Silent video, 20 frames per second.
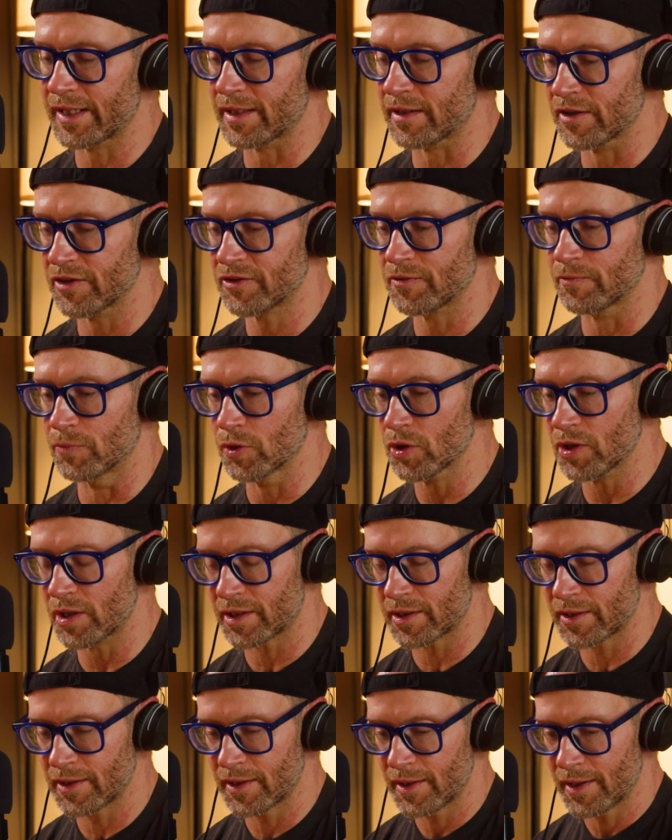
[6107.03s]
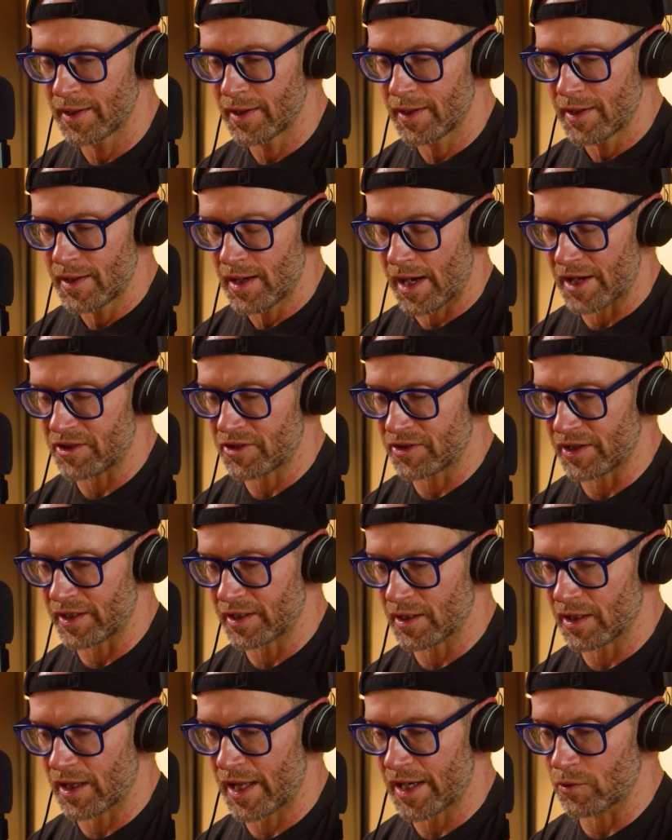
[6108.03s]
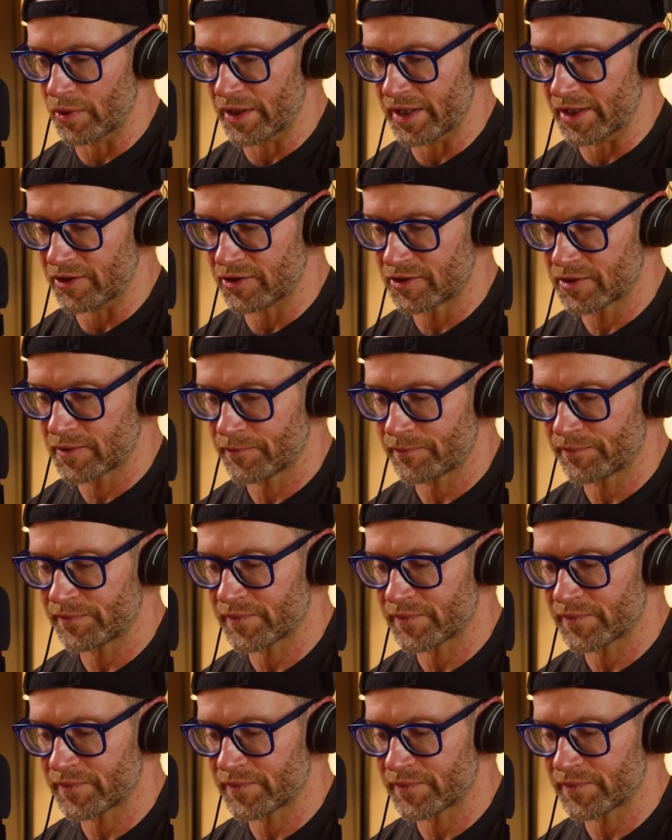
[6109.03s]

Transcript: And this book, I think in a lot of ways,